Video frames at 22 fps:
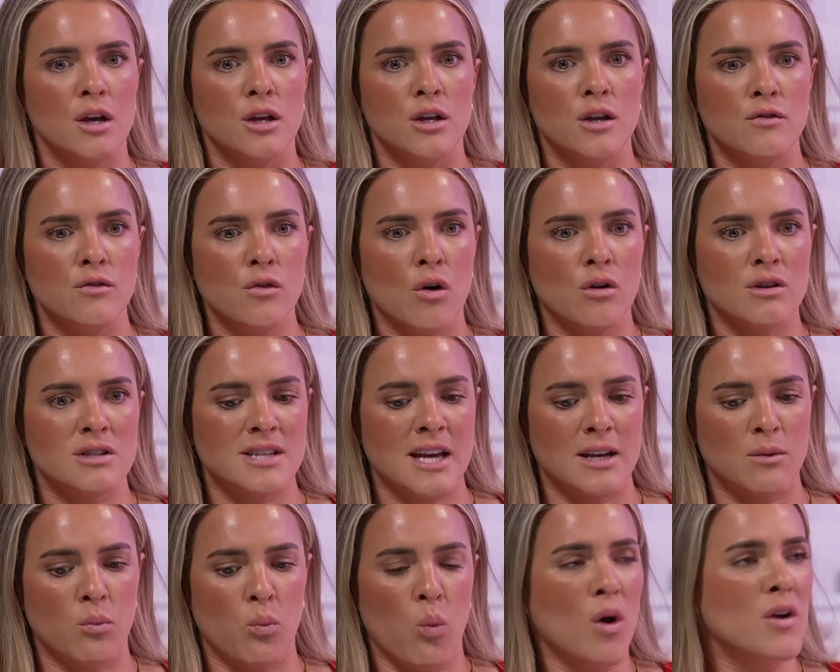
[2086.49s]
You've not
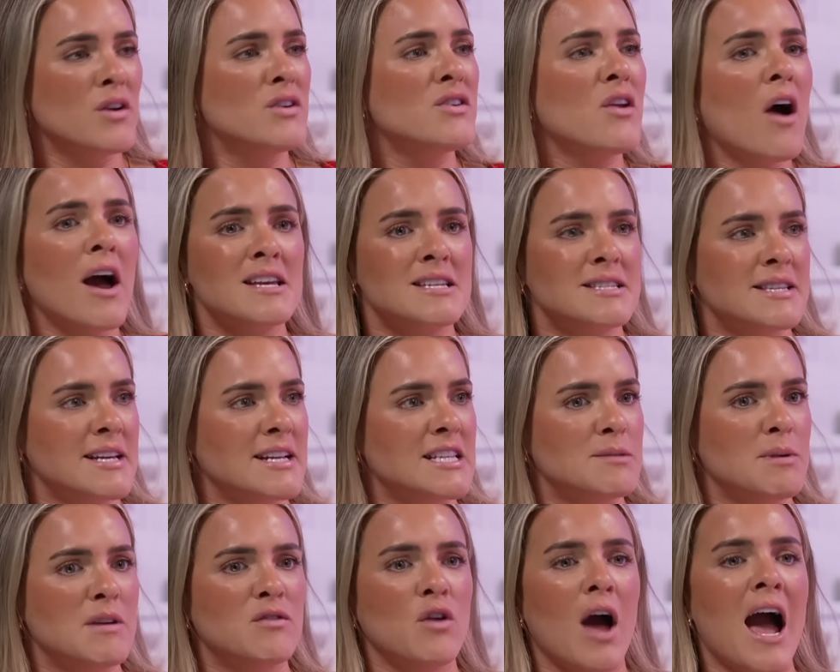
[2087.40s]
said one nice thing
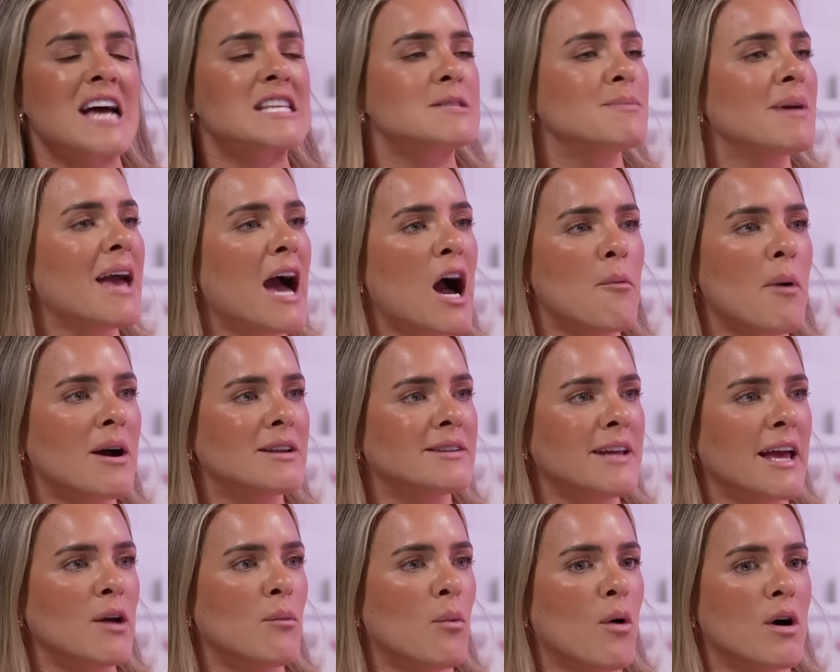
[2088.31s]
to me. You've not asked me how my
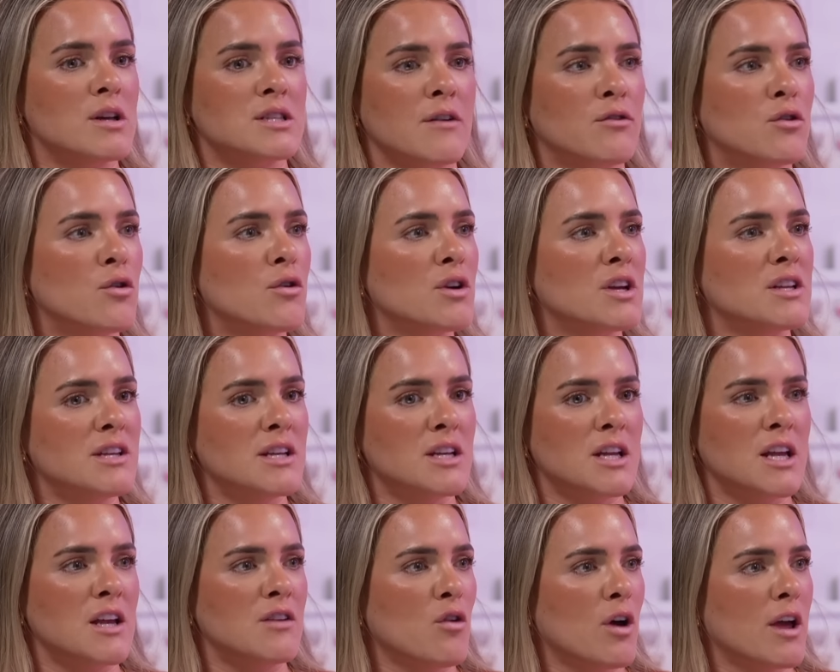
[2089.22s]
day was. I've cooked your
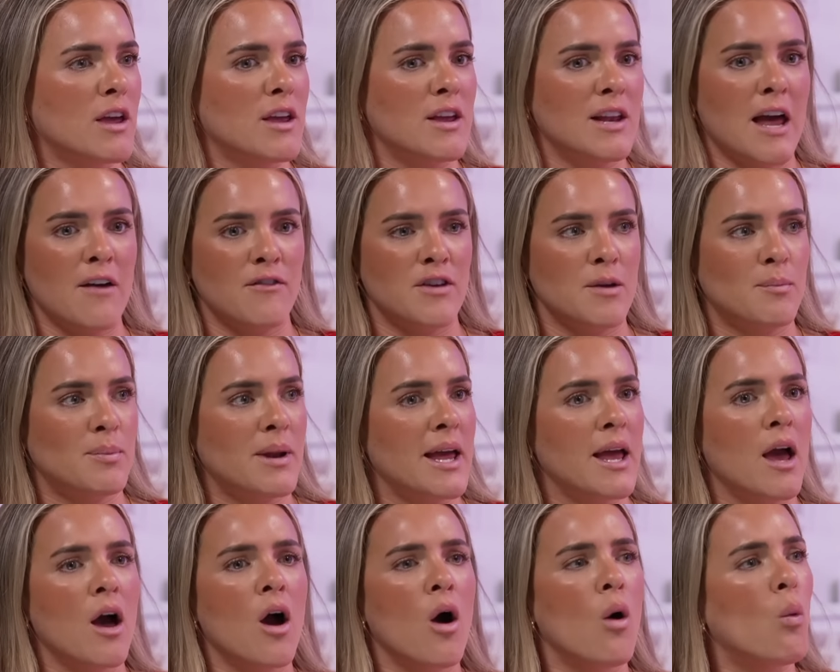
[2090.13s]
dinner. You not you left your
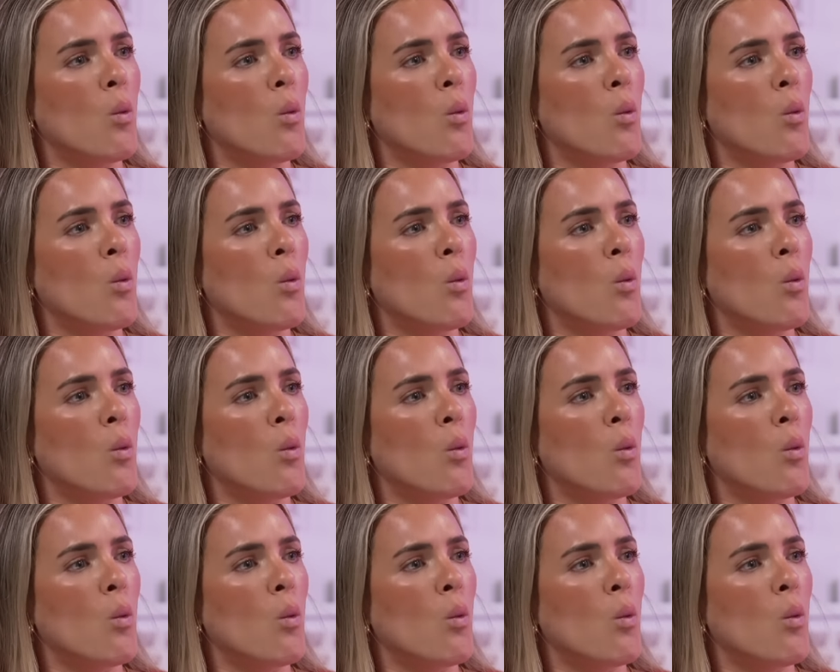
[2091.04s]
plate.